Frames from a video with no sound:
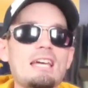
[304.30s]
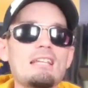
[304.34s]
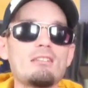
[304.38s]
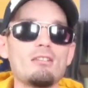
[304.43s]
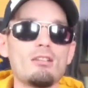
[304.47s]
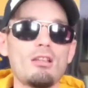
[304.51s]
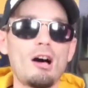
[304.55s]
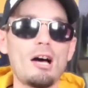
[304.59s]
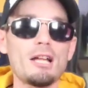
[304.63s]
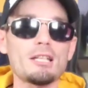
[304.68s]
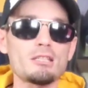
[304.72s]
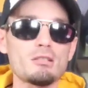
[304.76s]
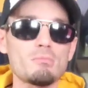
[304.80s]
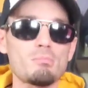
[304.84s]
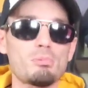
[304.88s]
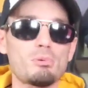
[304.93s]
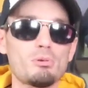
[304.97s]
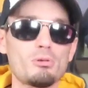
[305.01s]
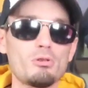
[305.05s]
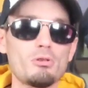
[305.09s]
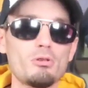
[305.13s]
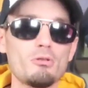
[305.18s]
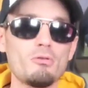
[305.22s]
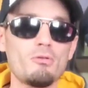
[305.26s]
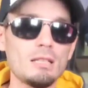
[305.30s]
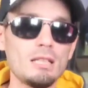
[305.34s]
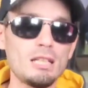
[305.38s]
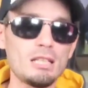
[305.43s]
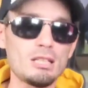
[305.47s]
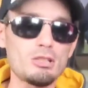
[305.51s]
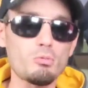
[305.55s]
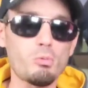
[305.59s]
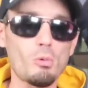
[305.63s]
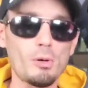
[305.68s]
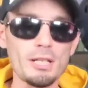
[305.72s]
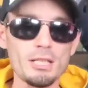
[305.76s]
a lot to prove
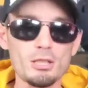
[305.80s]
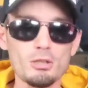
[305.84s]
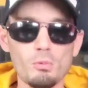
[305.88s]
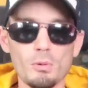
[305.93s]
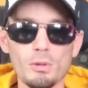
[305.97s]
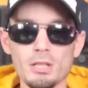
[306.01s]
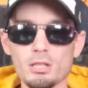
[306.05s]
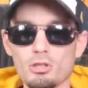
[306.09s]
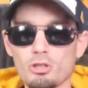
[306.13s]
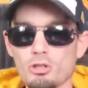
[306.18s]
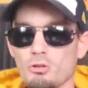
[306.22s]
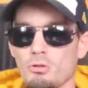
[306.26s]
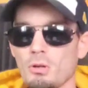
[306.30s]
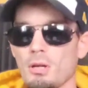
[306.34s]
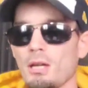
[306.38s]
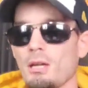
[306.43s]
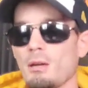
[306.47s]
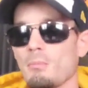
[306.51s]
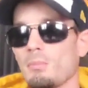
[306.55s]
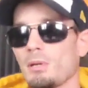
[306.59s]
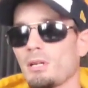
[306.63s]
in 2022,